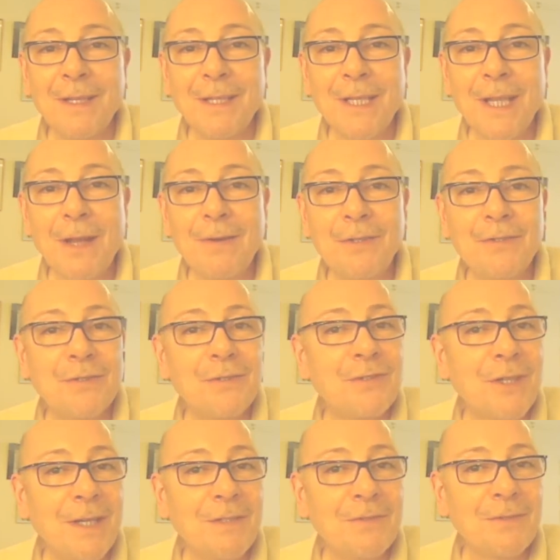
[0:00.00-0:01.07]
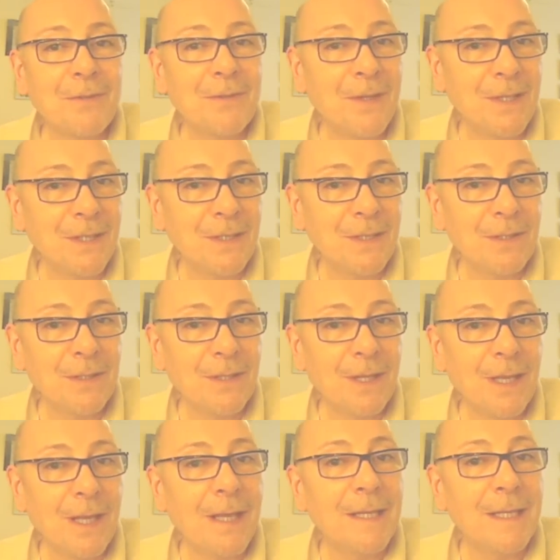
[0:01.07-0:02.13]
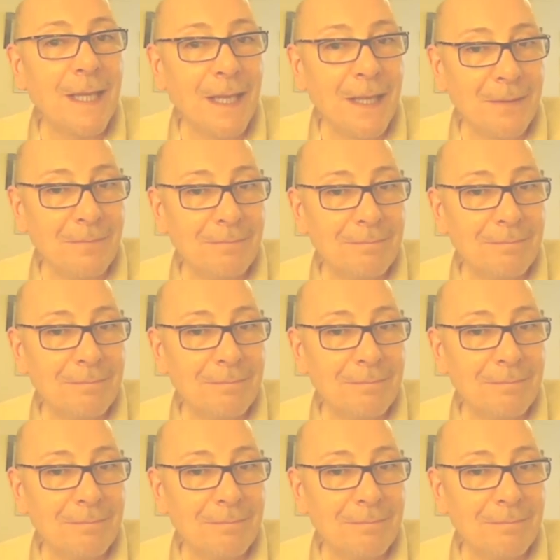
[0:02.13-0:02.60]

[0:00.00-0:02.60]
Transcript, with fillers: courage to change the things I can,